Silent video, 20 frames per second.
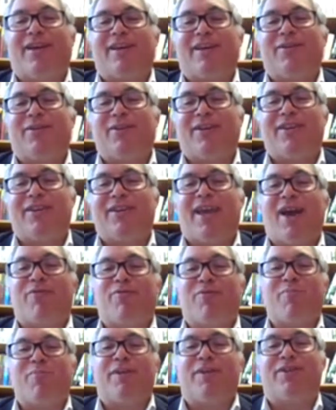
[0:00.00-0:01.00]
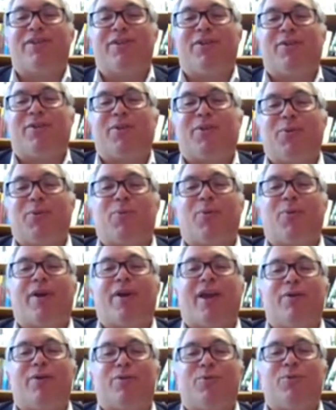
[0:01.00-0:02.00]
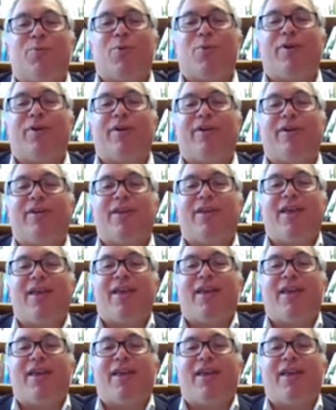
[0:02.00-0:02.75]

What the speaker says: including the aforementioned The Workhouse Ward